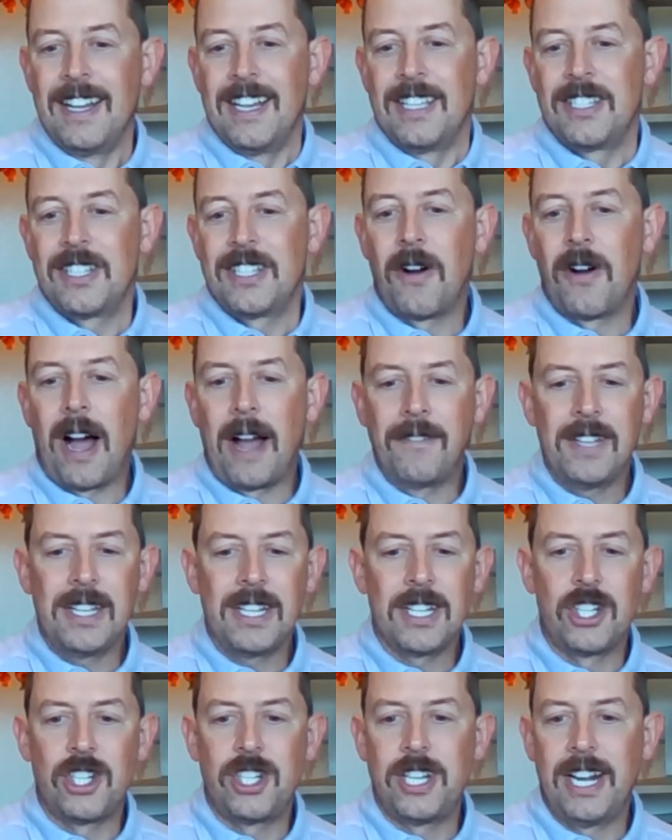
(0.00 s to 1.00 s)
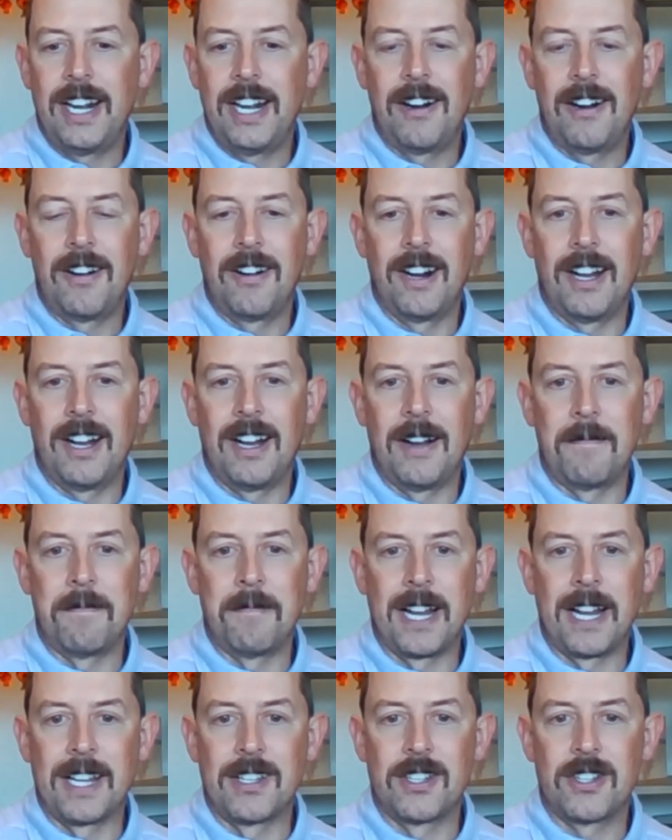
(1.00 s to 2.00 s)
So I'm going to share
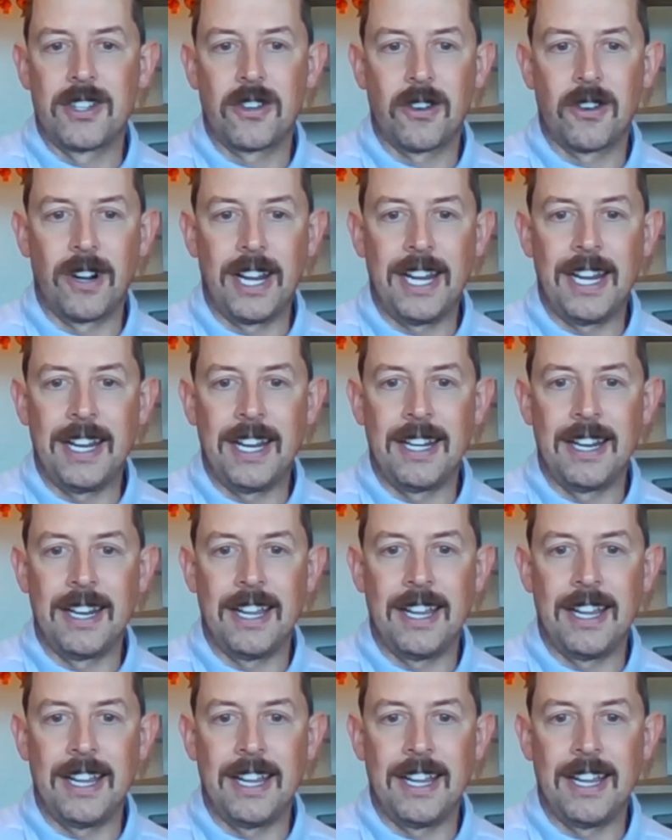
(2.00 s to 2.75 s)
my screen